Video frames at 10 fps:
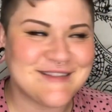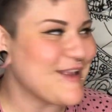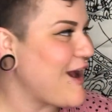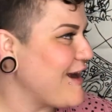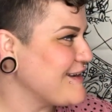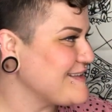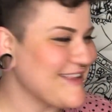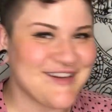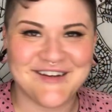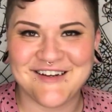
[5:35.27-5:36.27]
locks
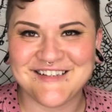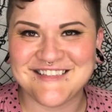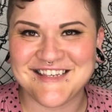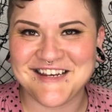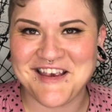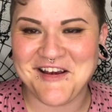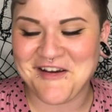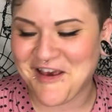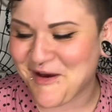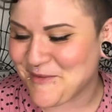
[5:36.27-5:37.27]
that are sitting here
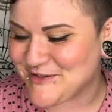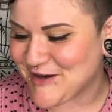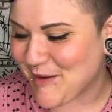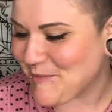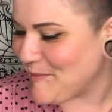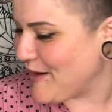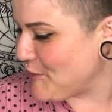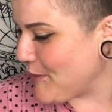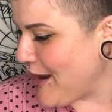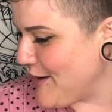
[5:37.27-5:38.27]
now atop my
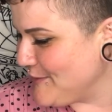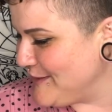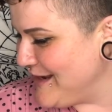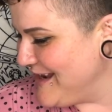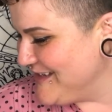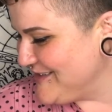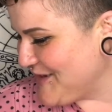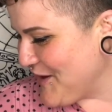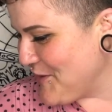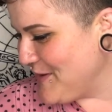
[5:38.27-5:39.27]
crown.
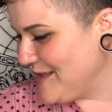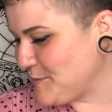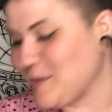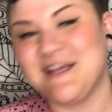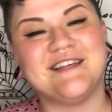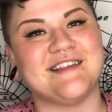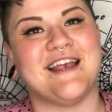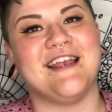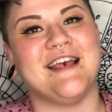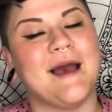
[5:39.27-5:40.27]
So it's pretty
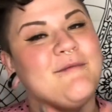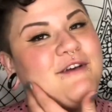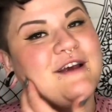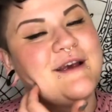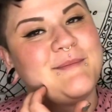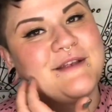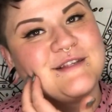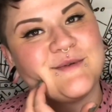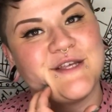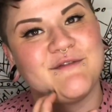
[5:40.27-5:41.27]
exciting. I'm very
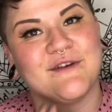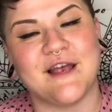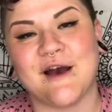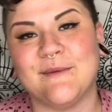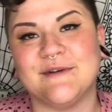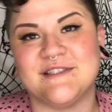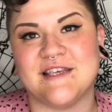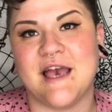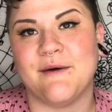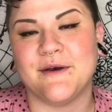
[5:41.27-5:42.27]
pleased with it for now. We'll
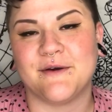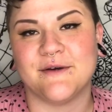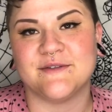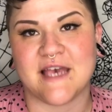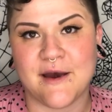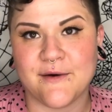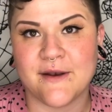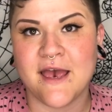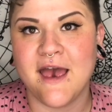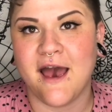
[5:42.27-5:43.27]
see how it grows out.
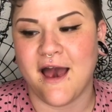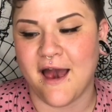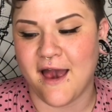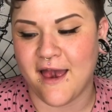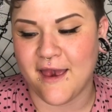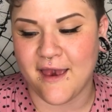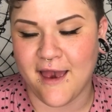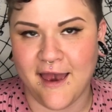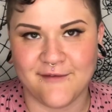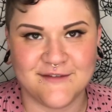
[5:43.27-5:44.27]
I
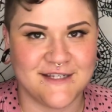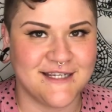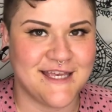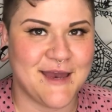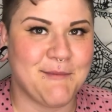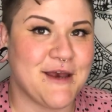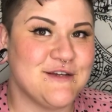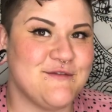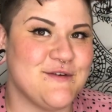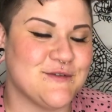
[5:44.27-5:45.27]
have to get my
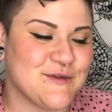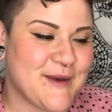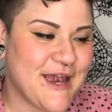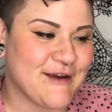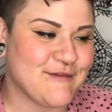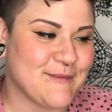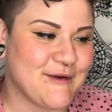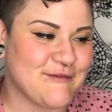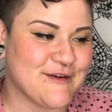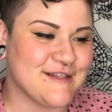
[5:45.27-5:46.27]
diffuser back from
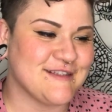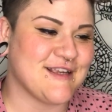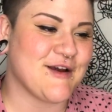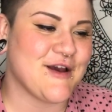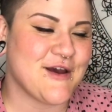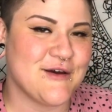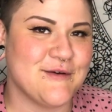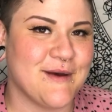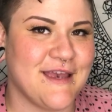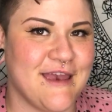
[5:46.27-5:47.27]
my friend Sarah,
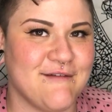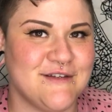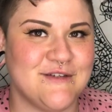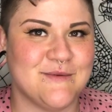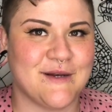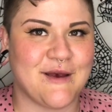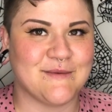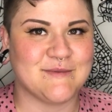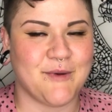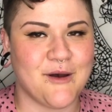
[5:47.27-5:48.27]
who I gave it to when I
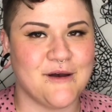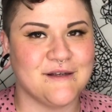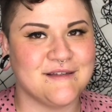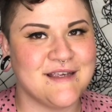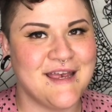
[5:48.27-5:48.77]
was bald.